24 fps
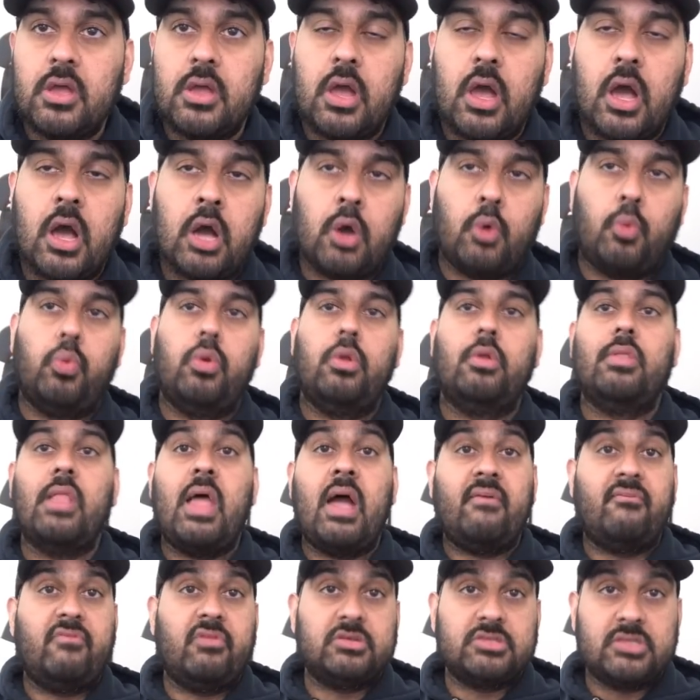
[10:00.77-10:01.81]
Uh, Will
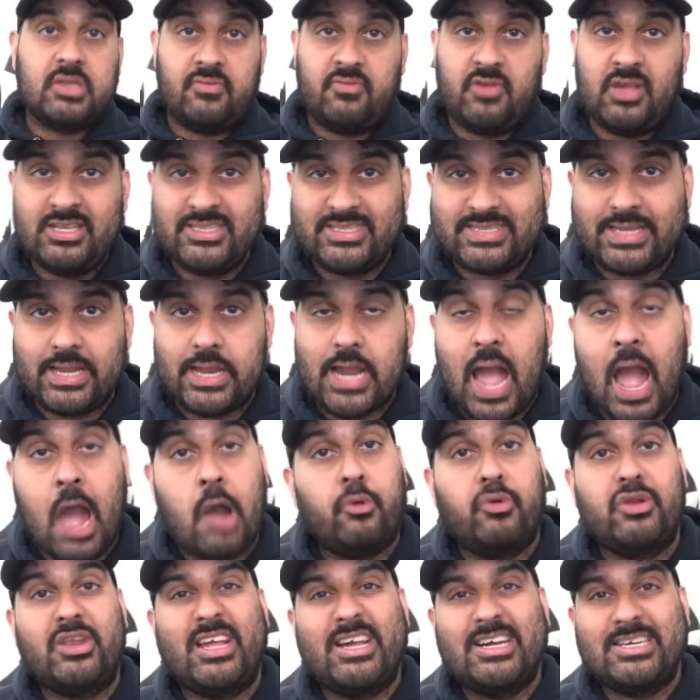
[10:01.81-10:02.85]
Levis, if he's there, I
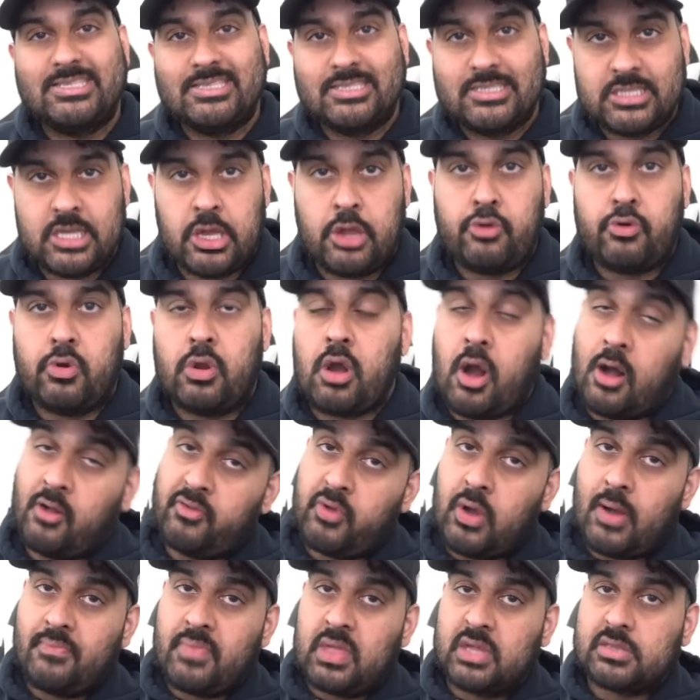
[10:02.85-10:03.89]
would consider it. Although
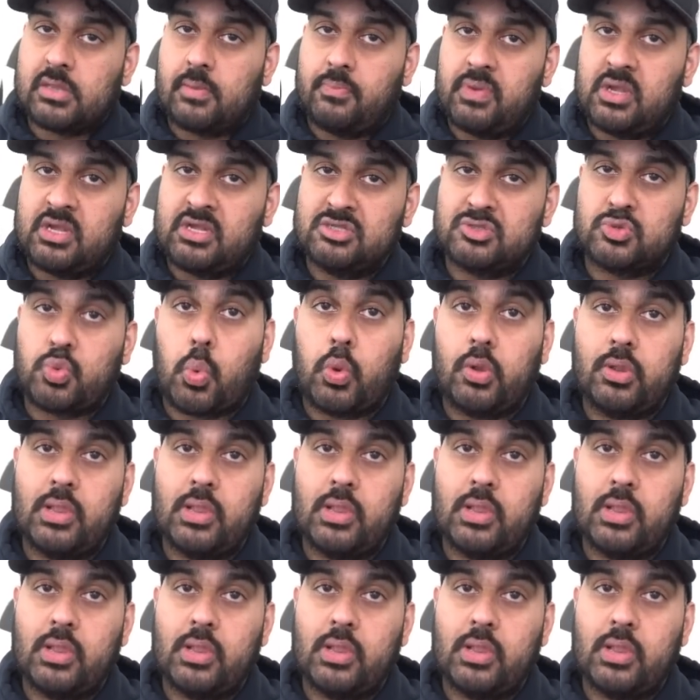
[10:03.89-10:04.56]
I'm not the biggest Will